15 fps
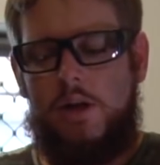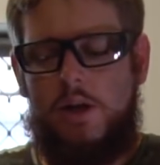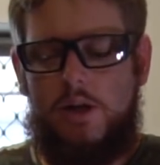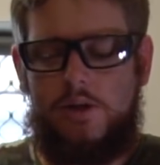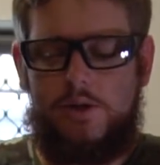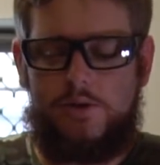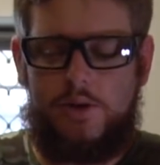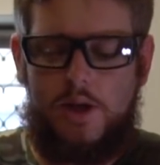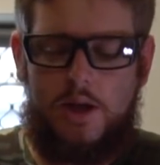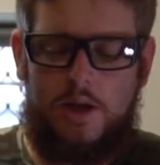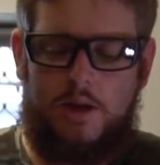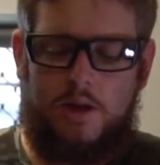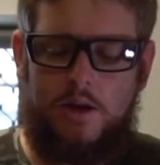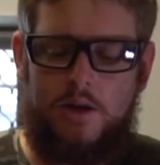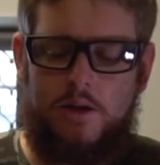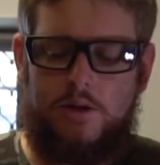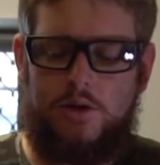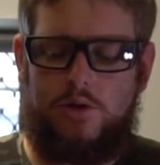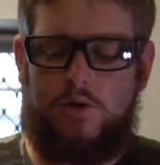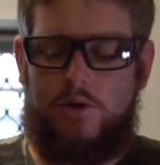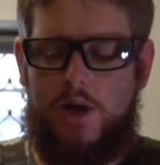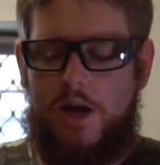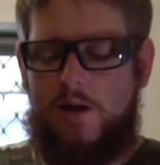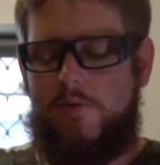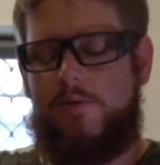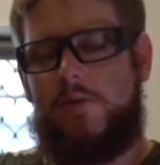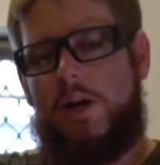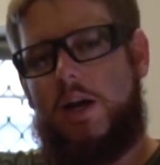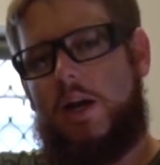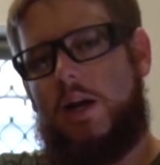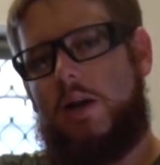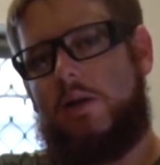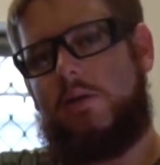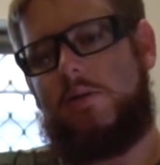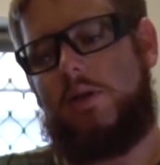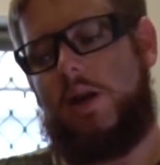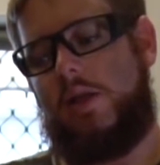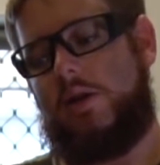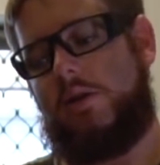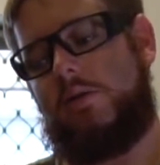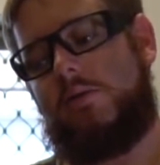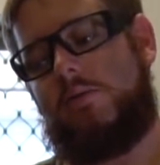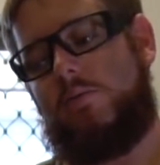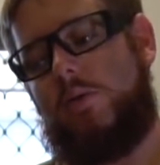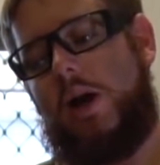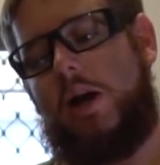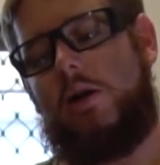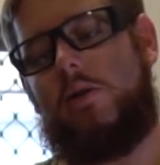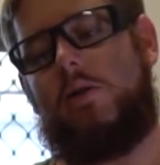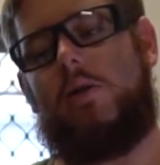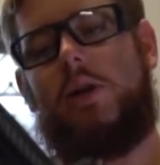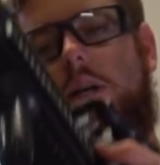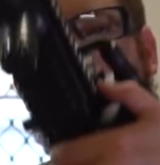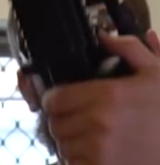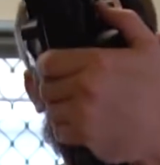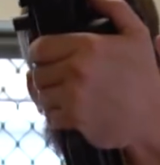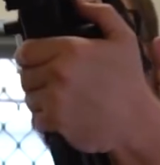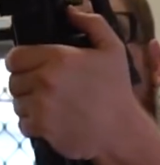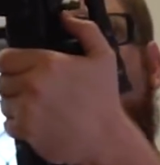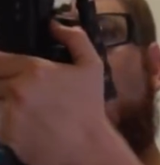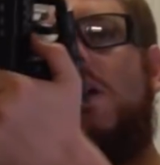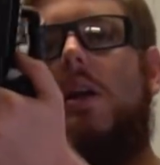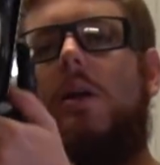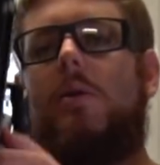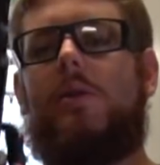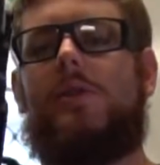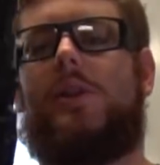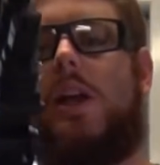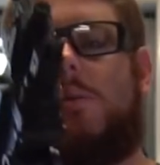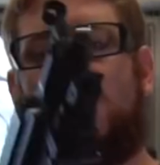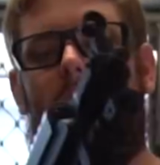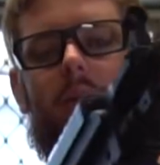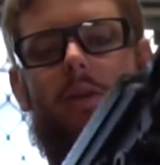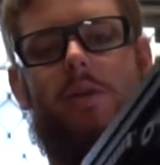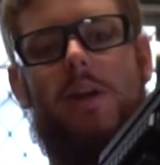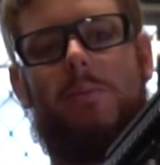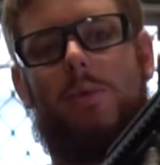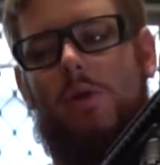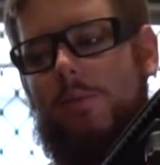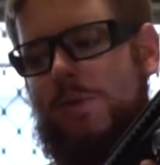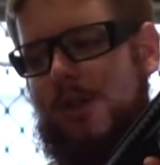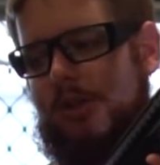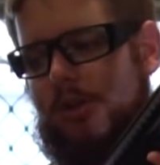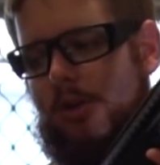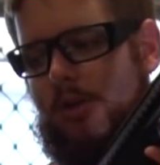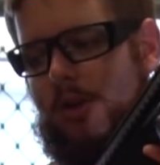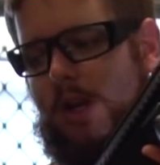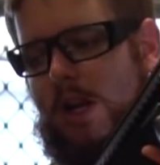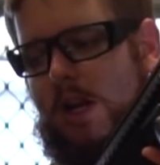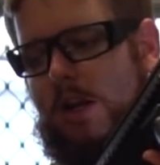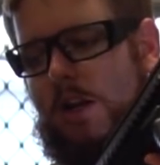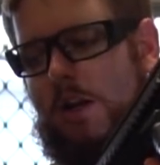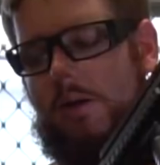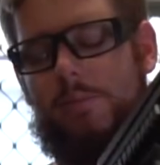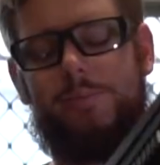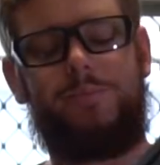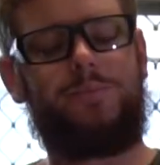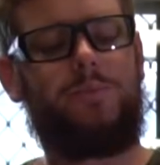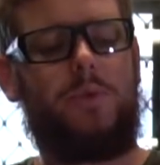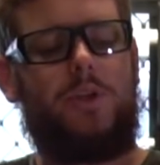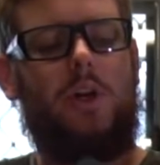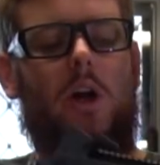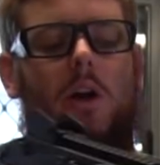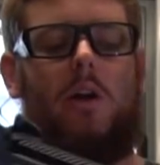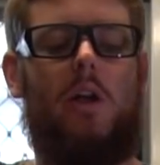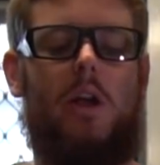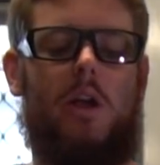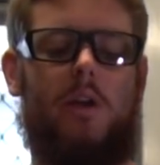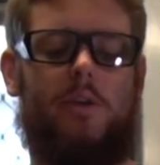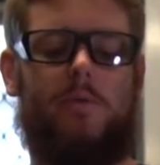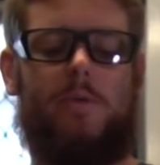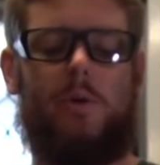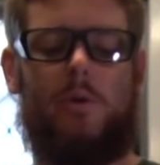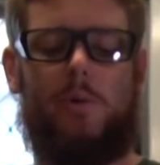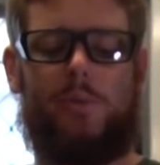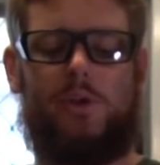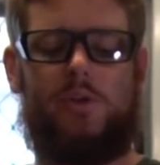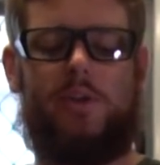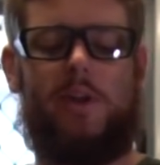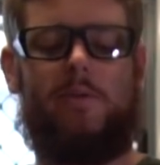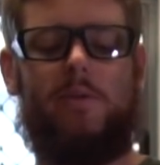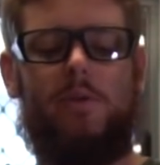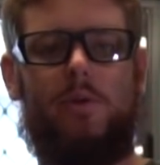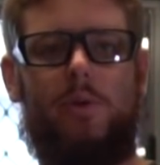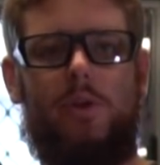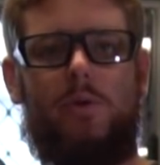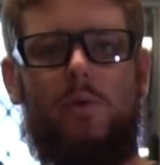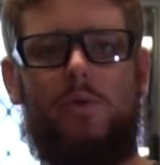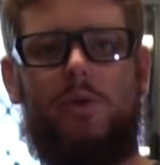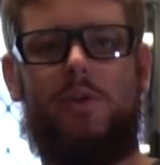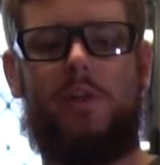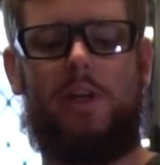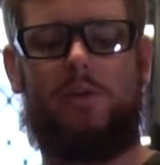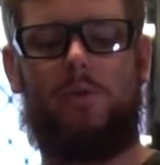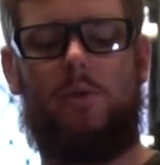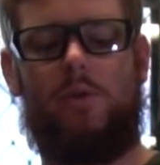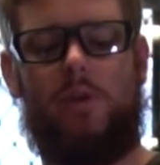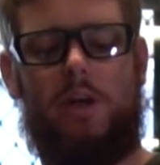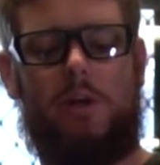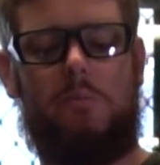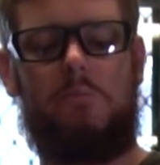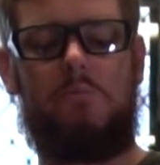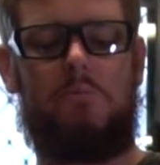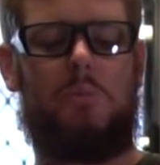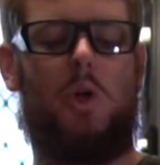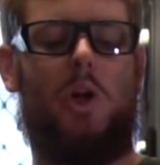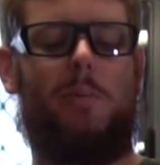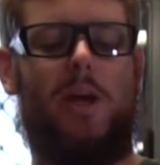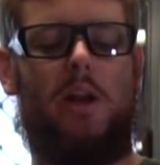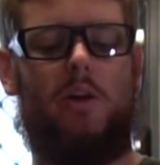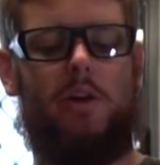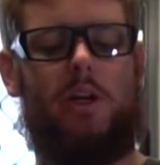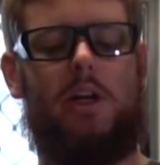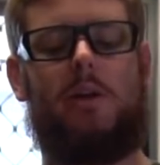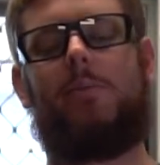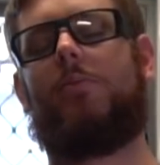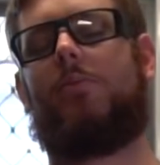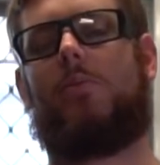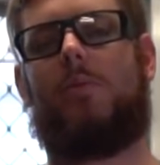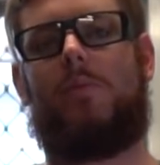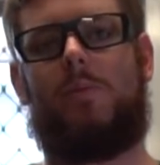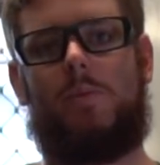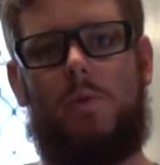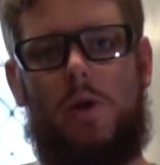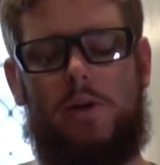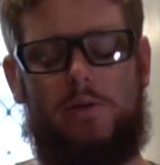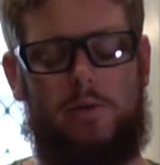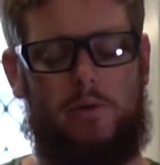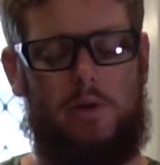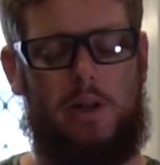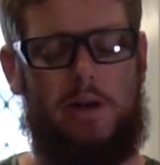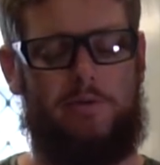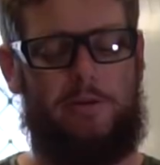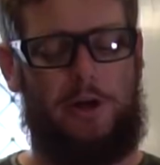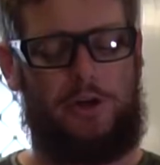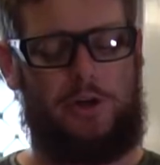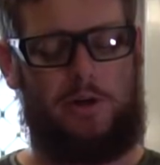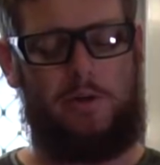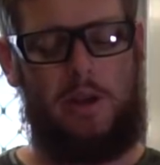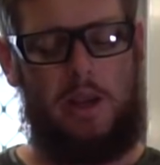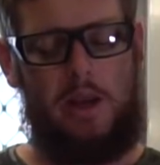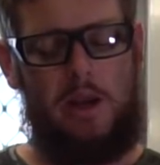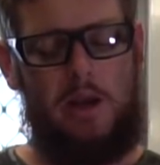and just there, you do have uh, another rail on each side, same length as that bottom section on the handguard. So a few options there for doing torches, that sort of thing. Not a bad idea, nice little uh, feature.